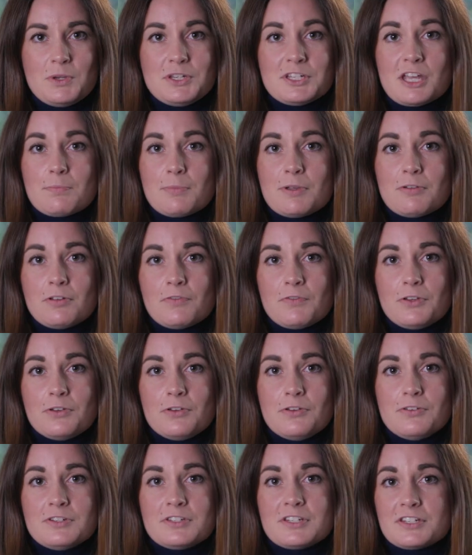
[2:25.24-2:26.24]
which can be
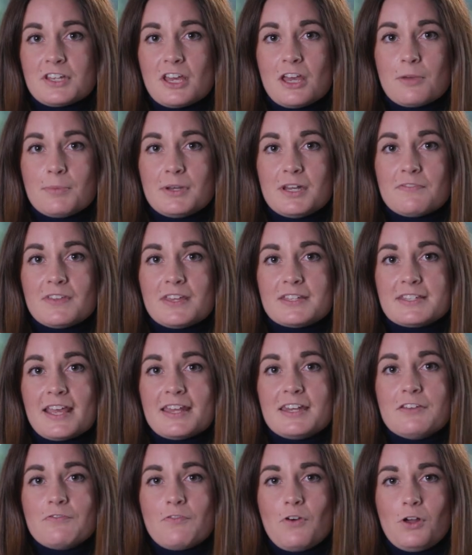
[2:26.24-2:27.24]
reviewed to determine if there's
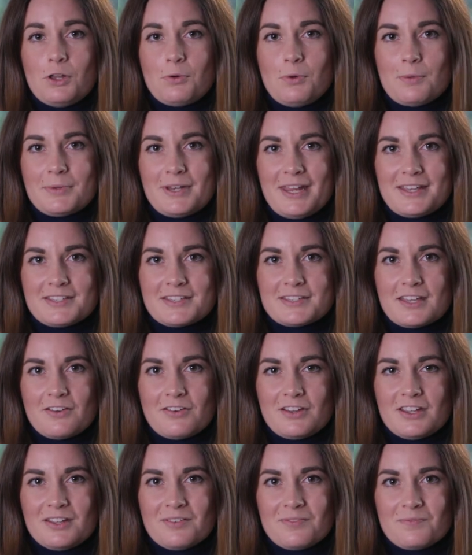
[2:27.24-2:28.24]
any follow-up
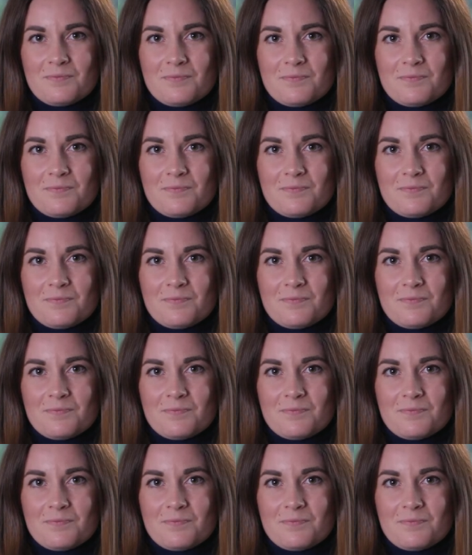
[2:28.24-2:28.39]
necessary.